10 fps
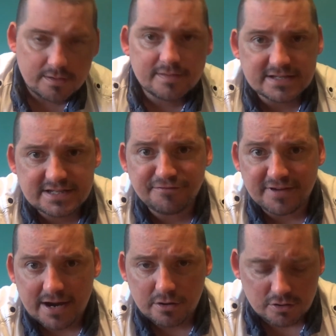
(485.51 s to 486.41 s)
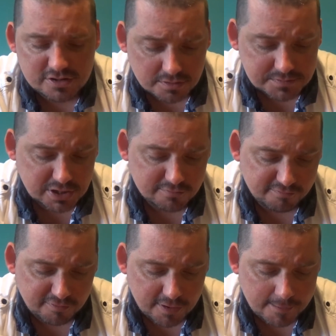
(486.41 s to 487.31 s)
That's it for now, guys. I'm Scoville
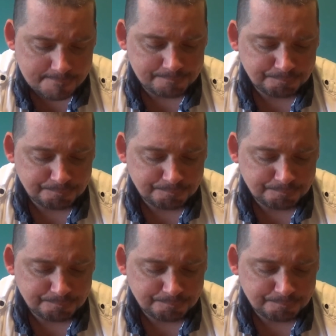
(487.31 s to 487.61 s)
Fire.